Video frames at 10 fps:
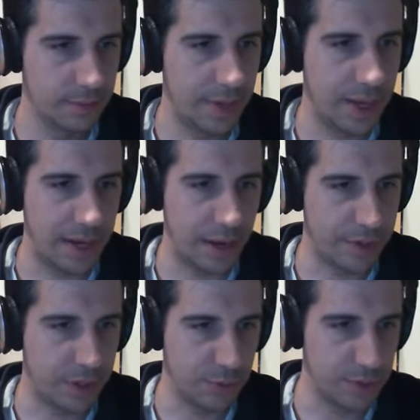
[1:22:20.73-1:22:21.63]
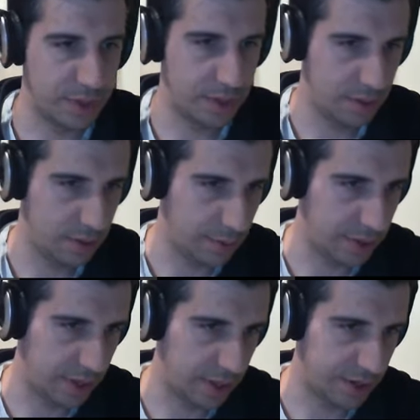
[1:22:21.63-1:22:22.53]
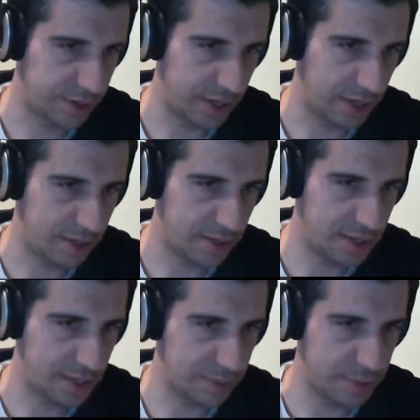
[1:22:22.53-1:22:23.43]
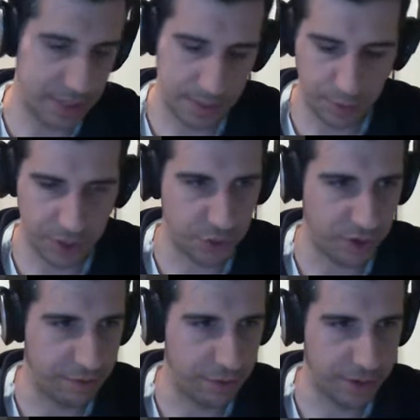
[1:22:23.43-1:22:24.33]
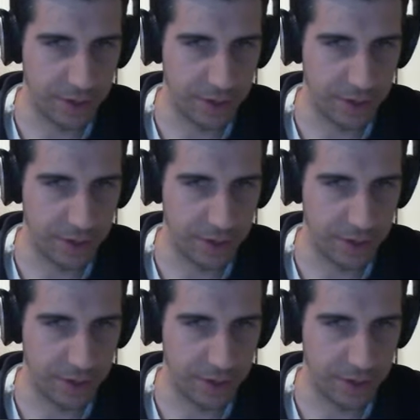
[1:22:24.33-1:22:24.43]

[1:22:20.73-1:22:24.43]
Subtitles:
and now we use the one in there. So this is pretty straightforward.